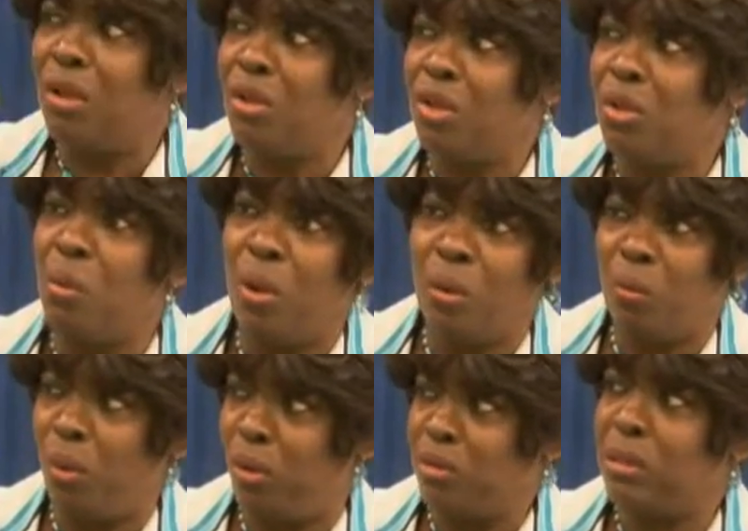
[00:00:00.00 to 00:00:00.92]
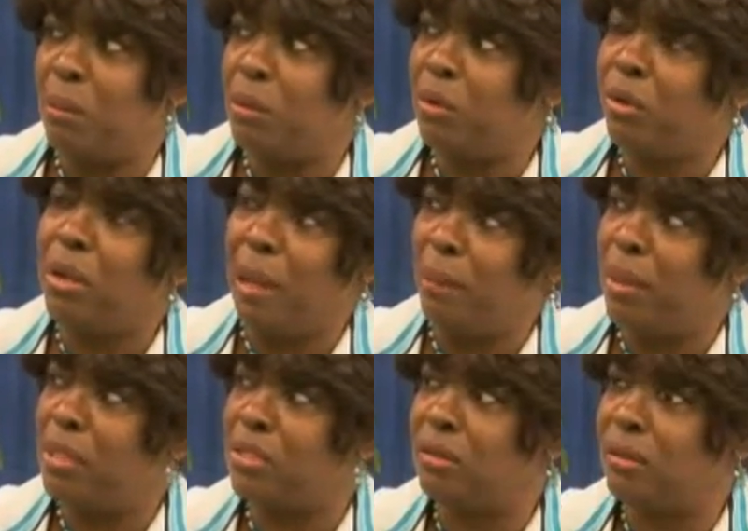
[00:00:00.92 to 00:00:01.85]
Don't you? What are some of your
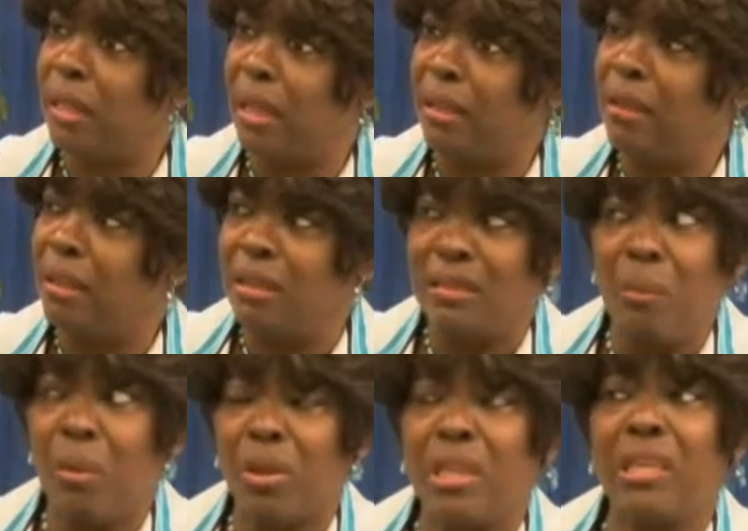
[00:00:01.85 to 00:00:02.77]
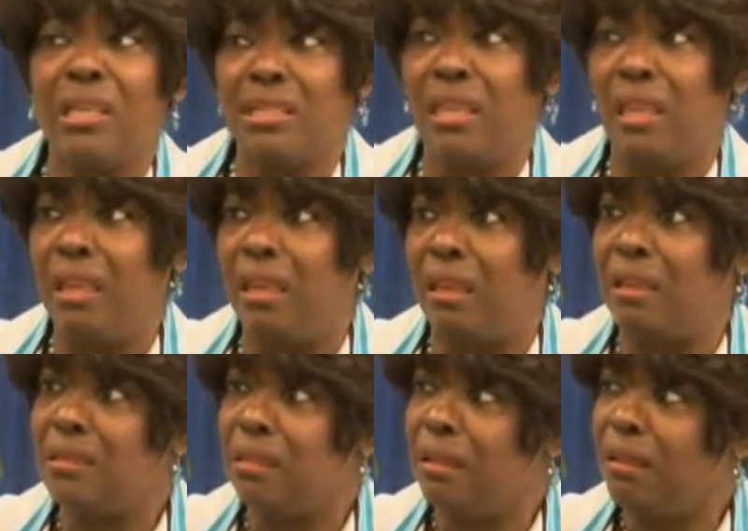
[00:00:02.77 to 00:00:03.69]
comments on that? Networking is key,
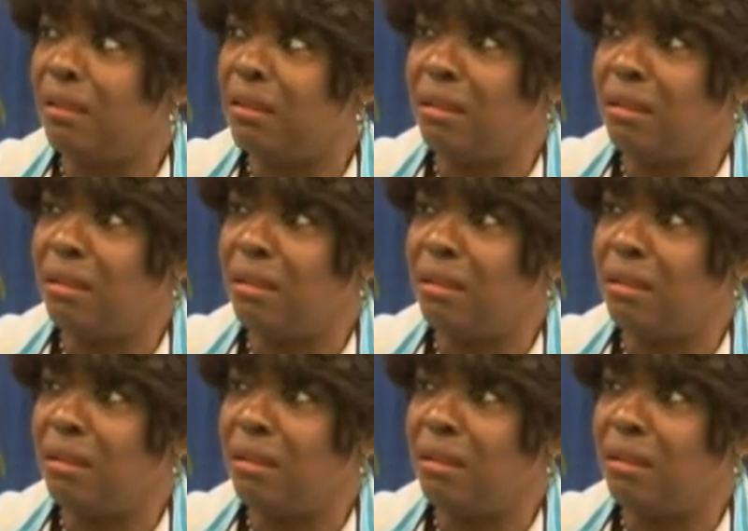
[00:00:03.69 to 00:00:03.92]
isn't it?